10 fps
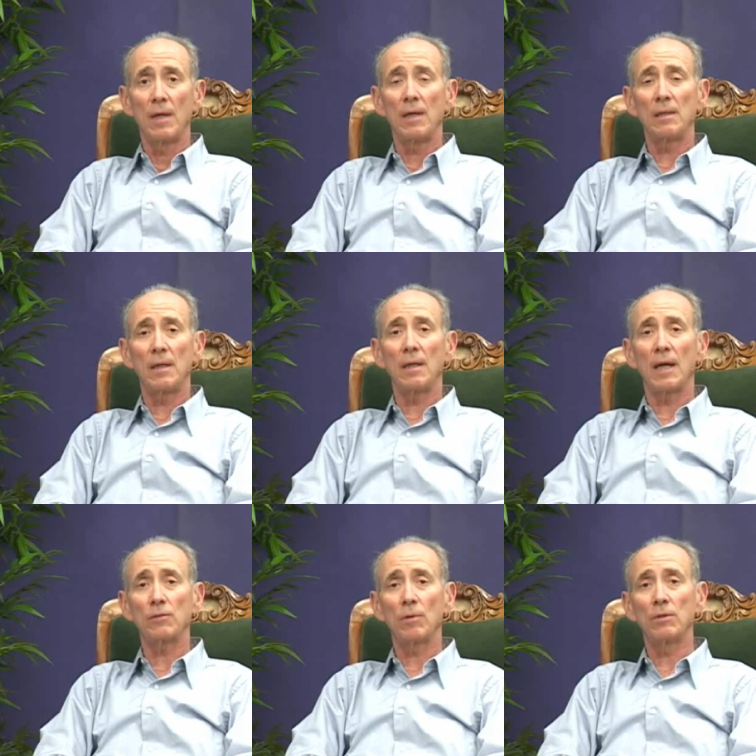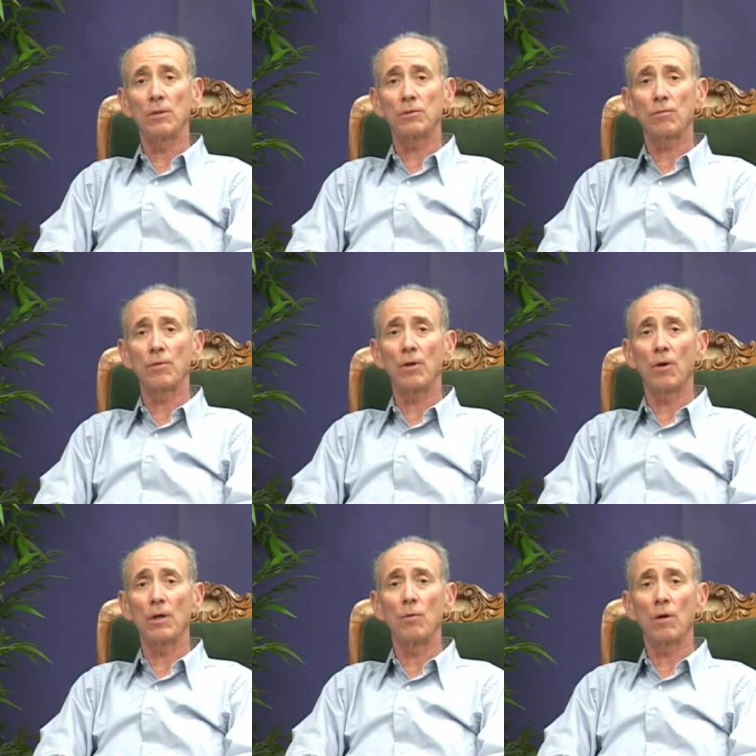Indeed, as one looks through the
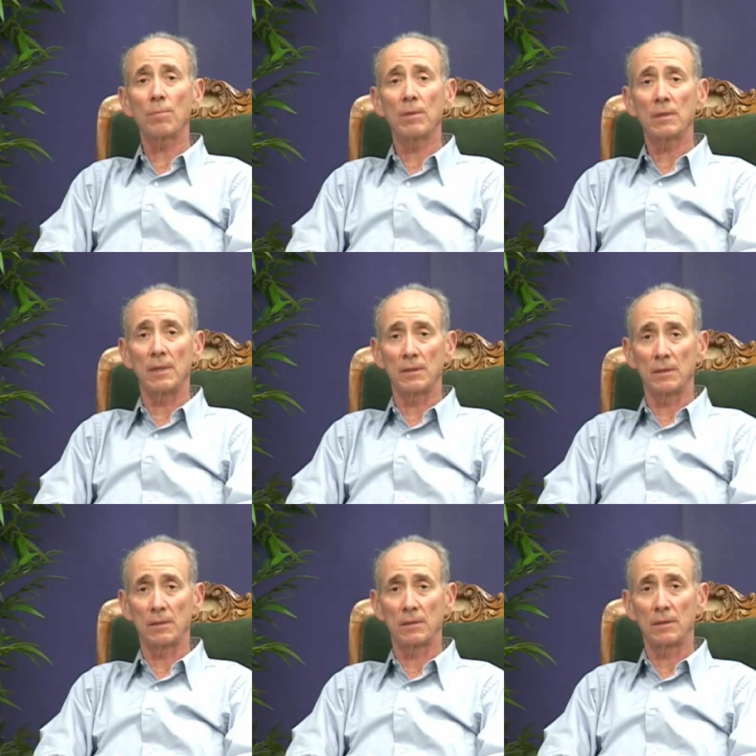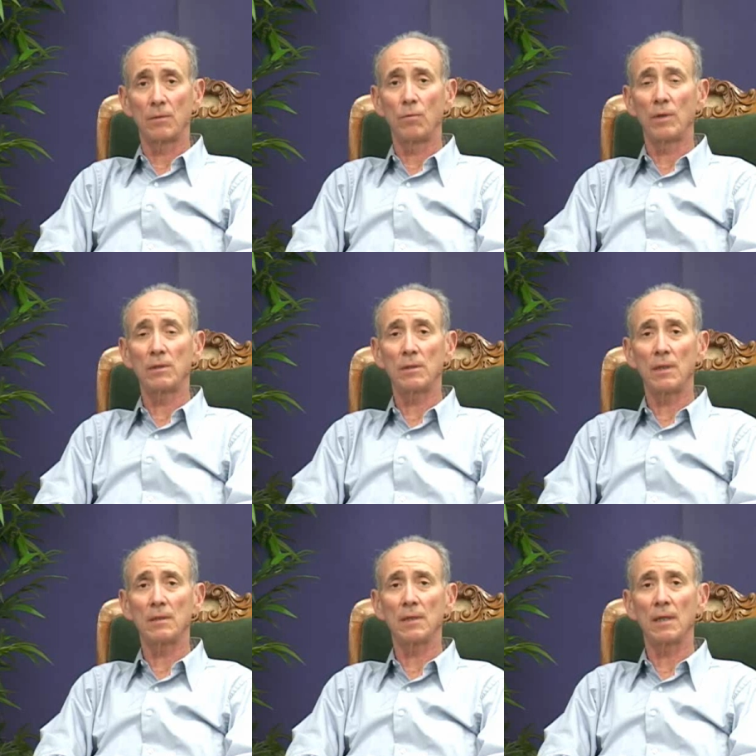early workbook lessons, one
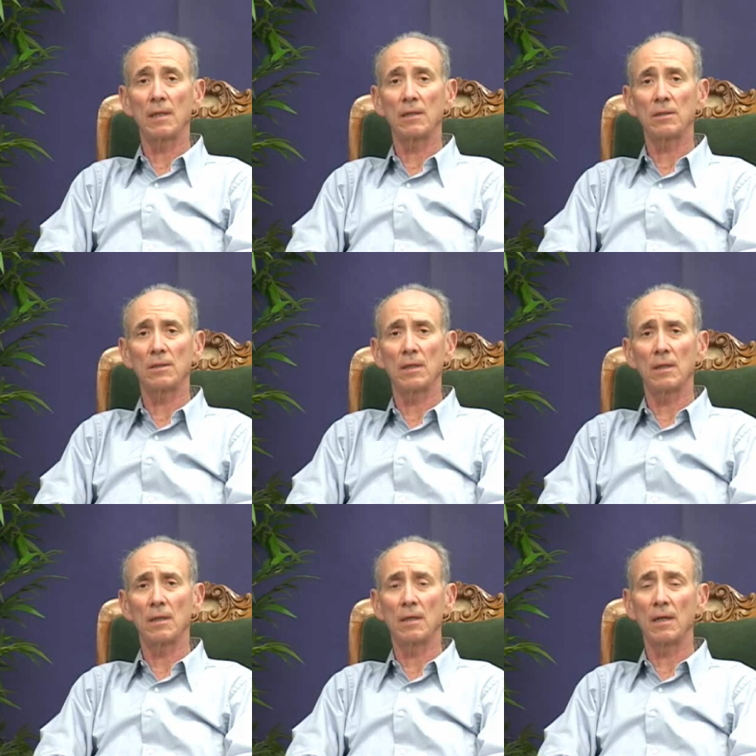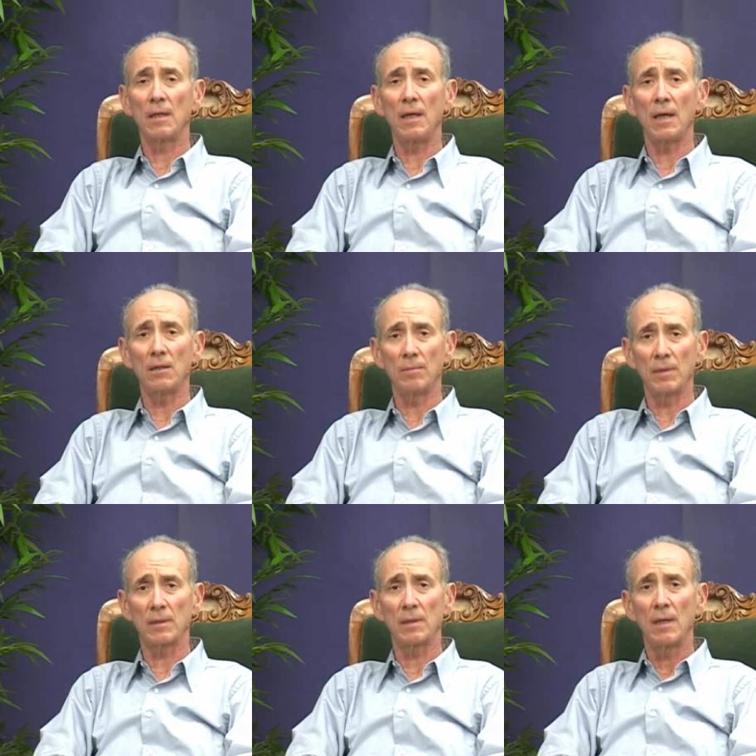sees that this is a key
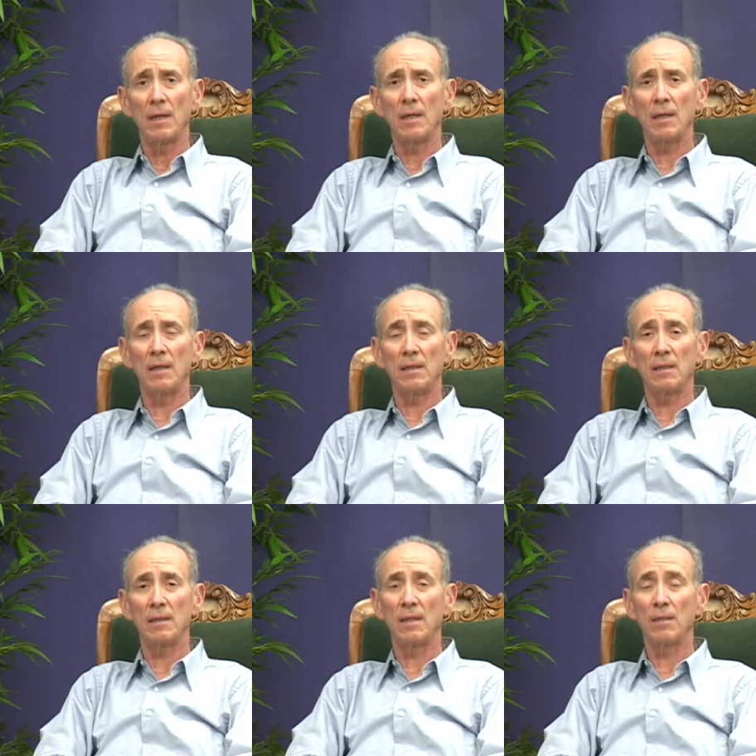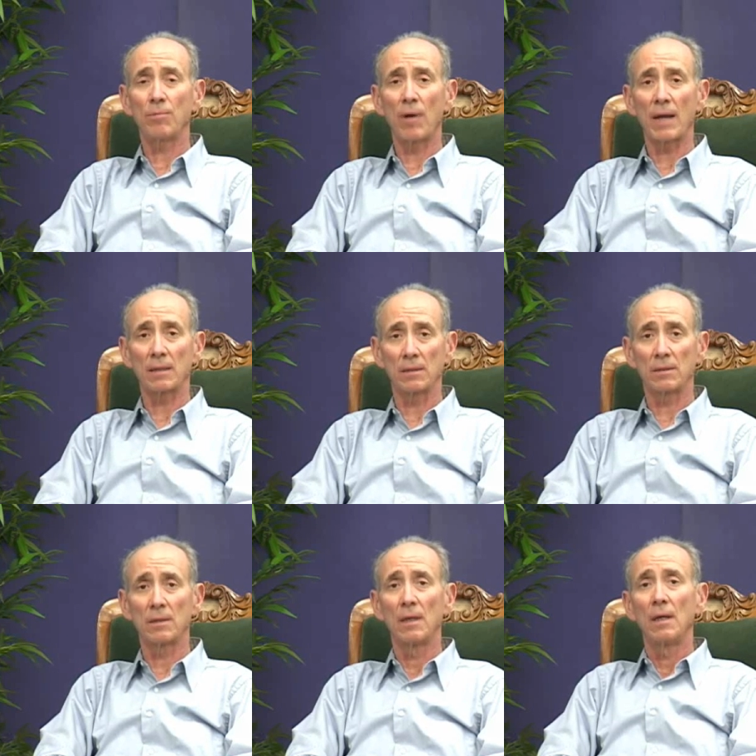element in the
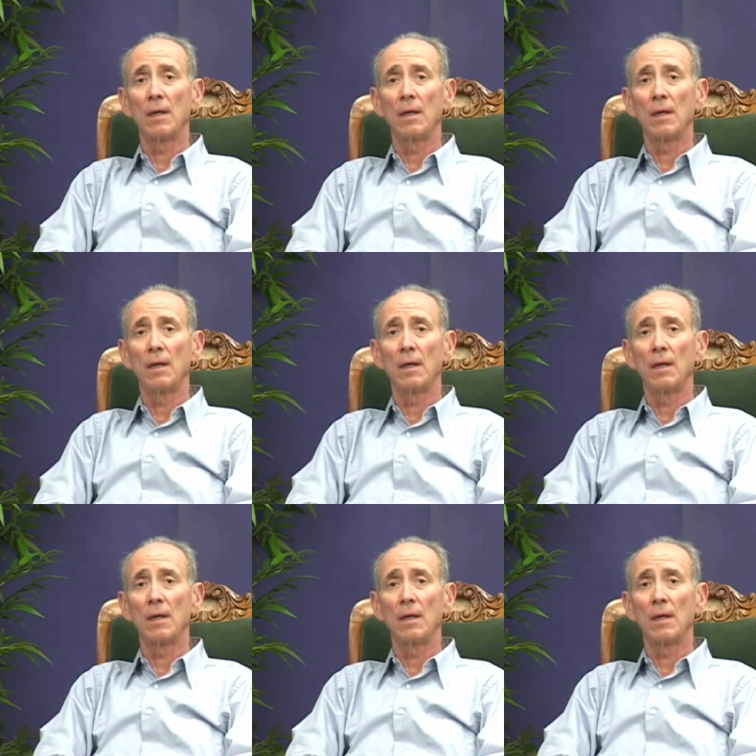practice.